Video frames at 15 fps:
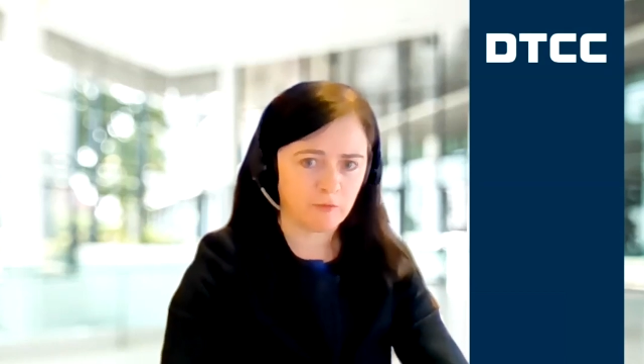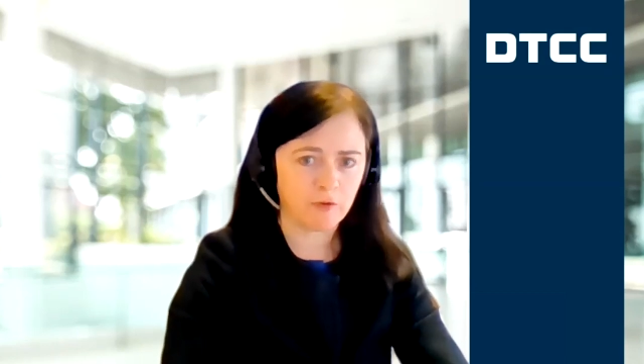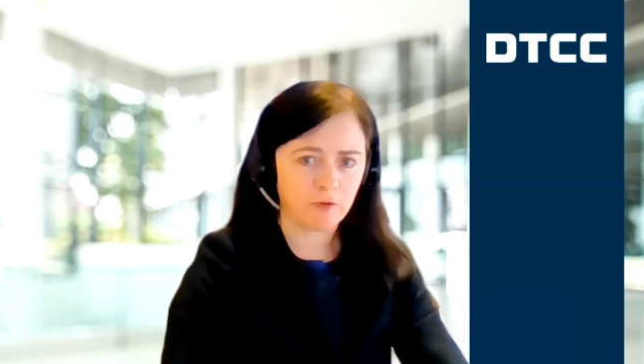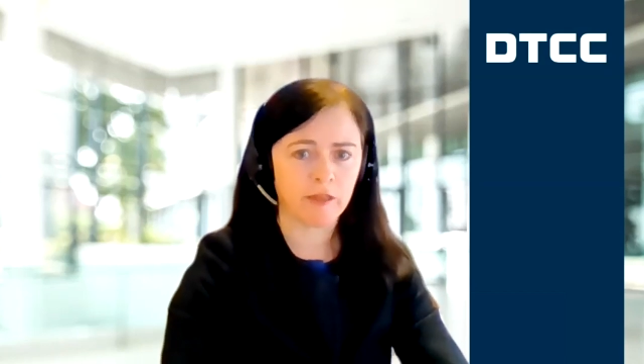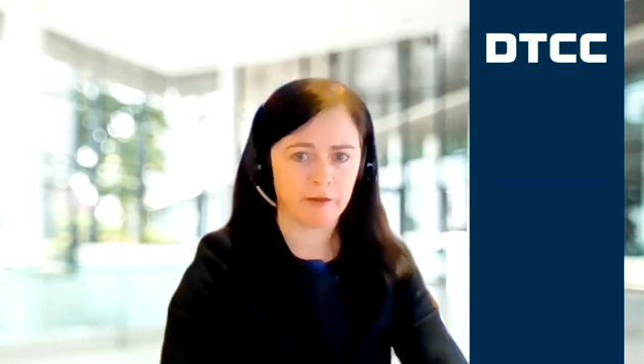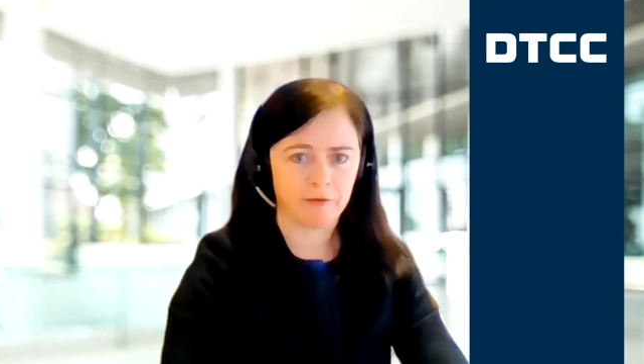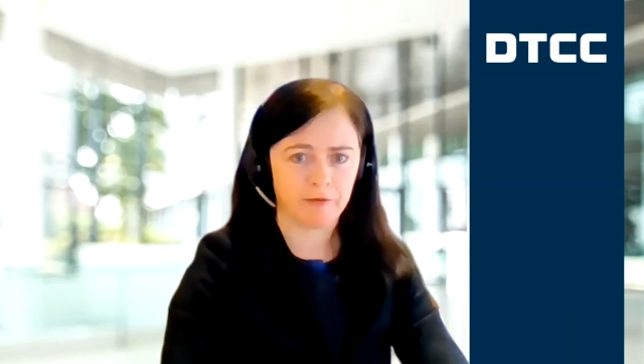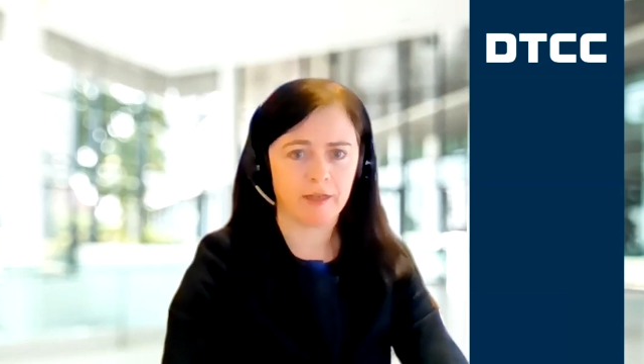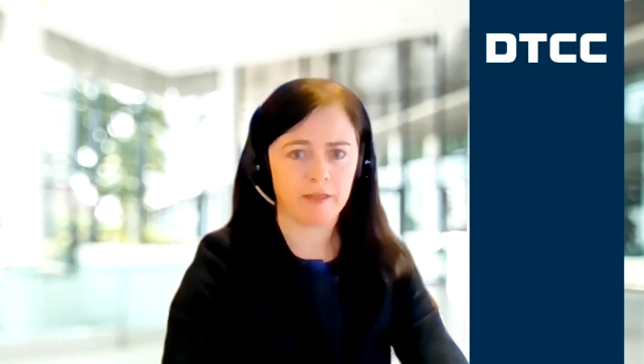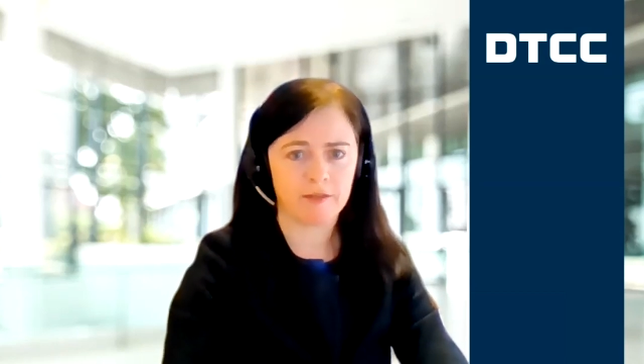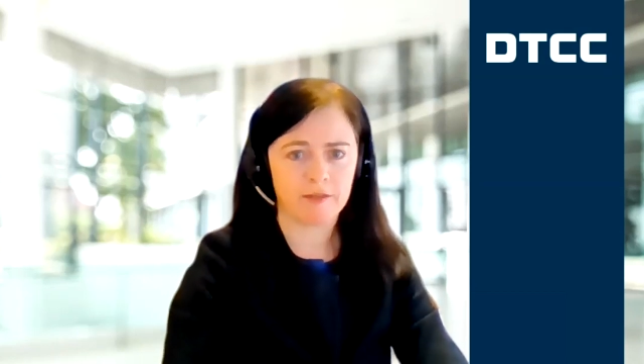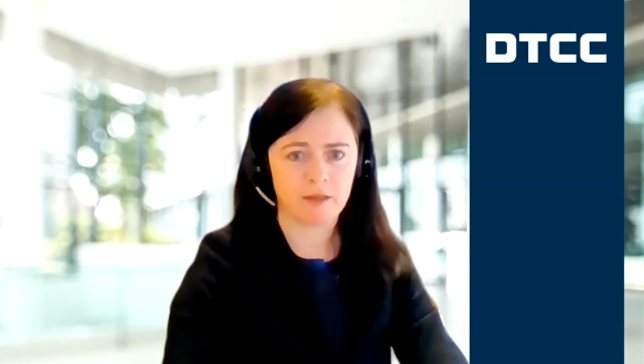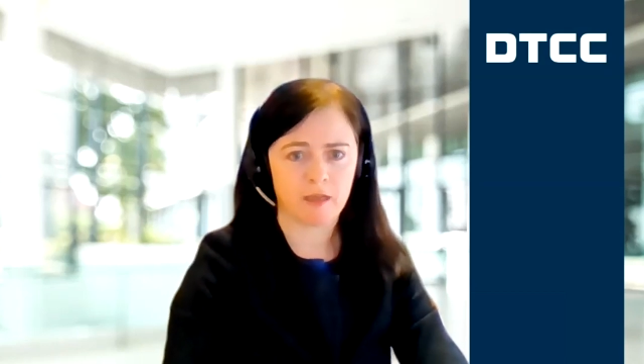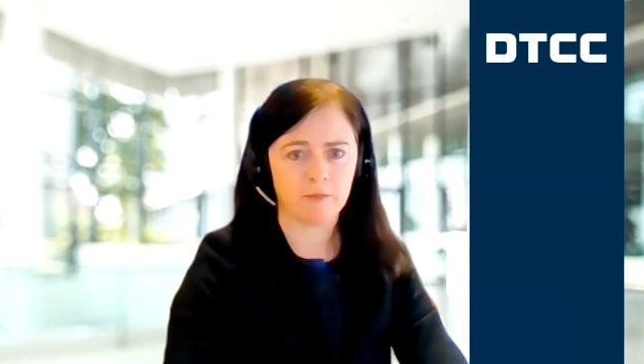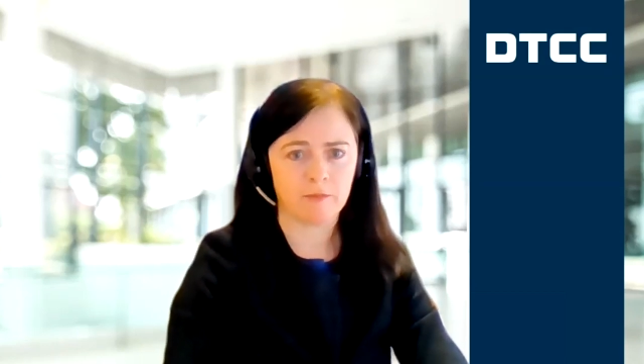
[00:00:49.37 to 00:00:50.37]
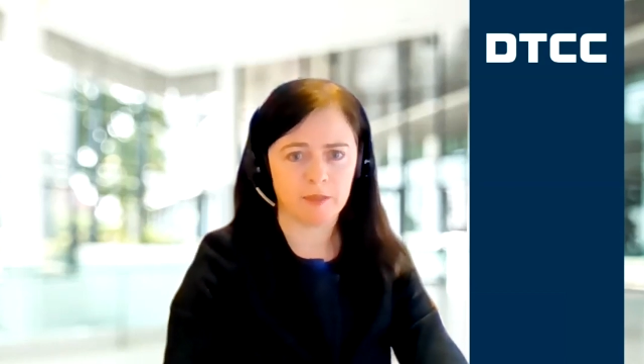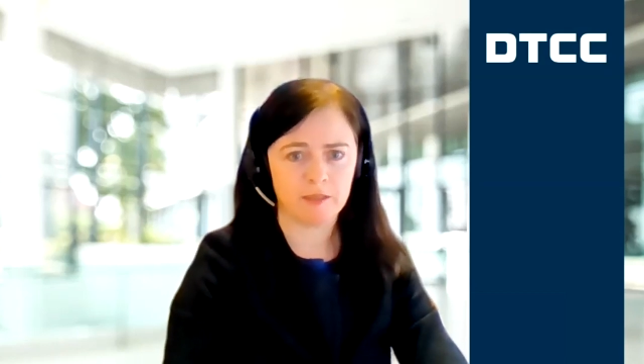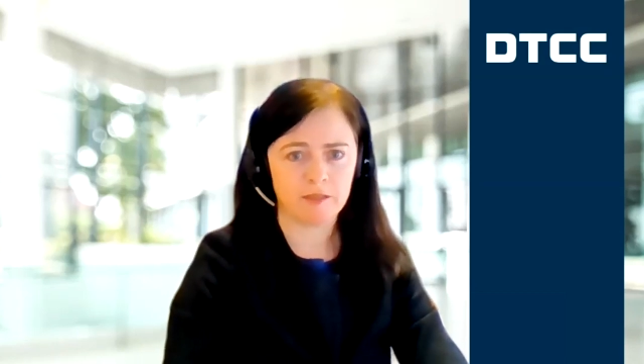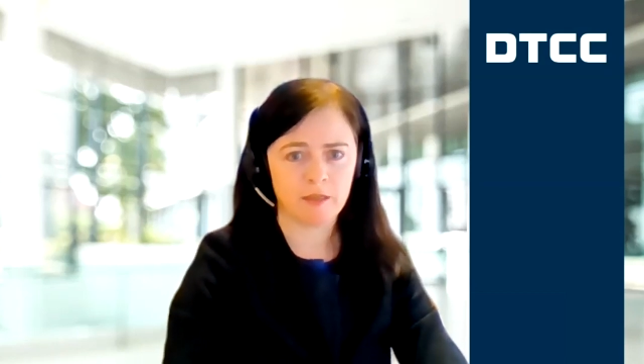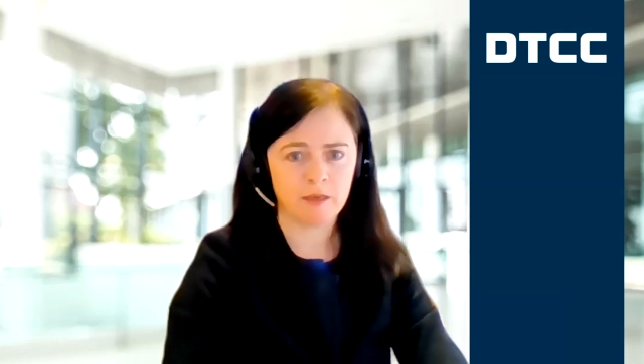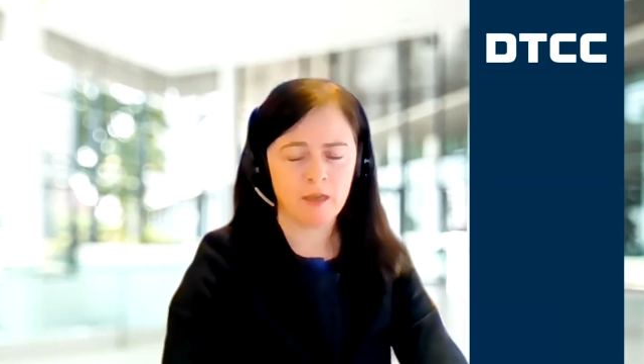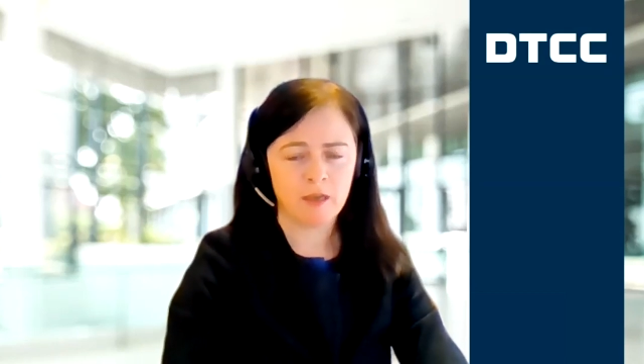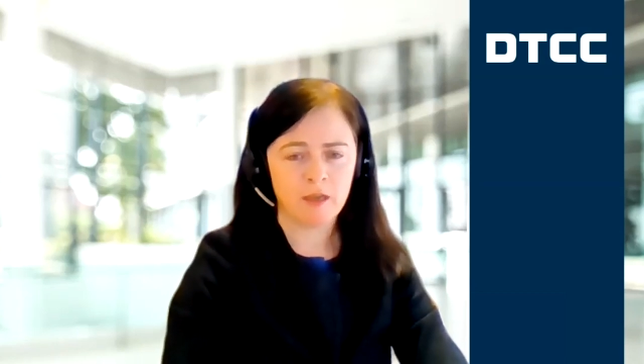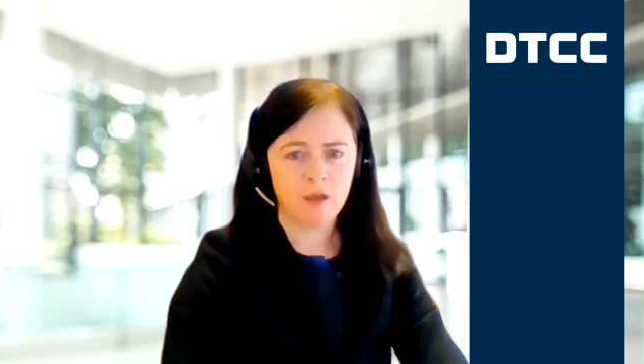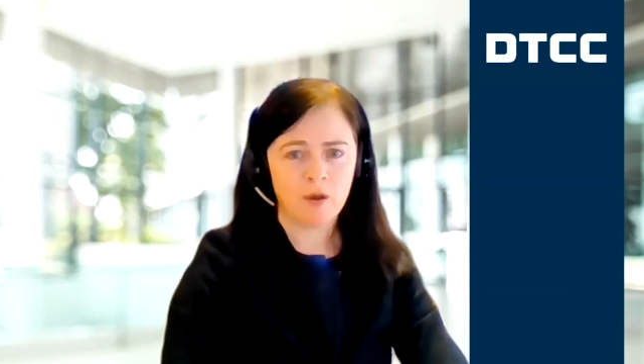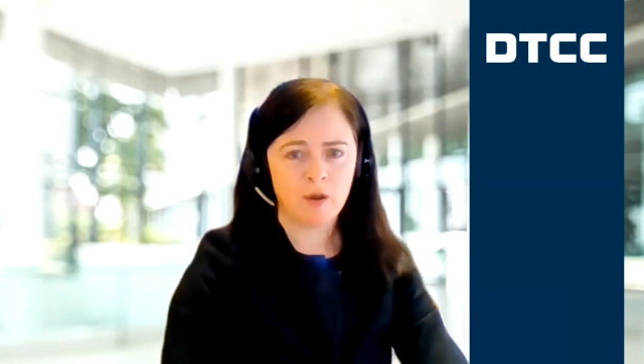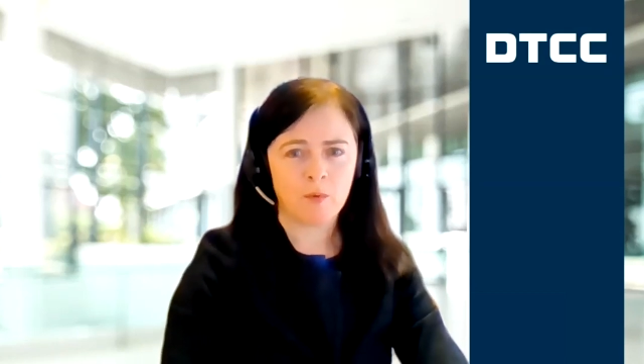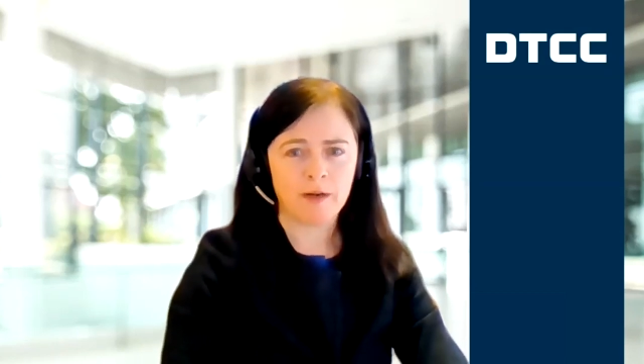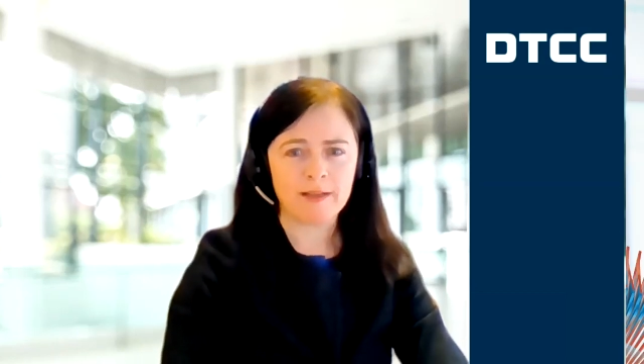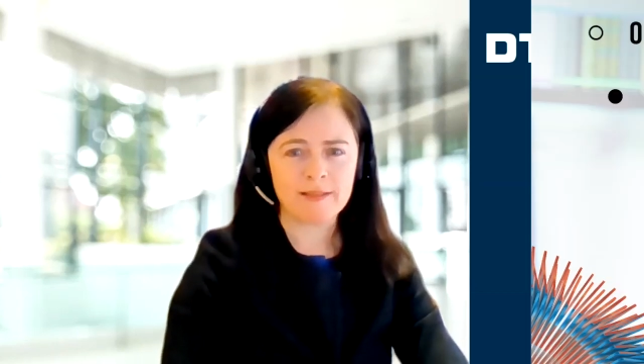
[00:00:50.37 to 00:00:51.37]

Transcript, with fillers: for clearing and settlement. When I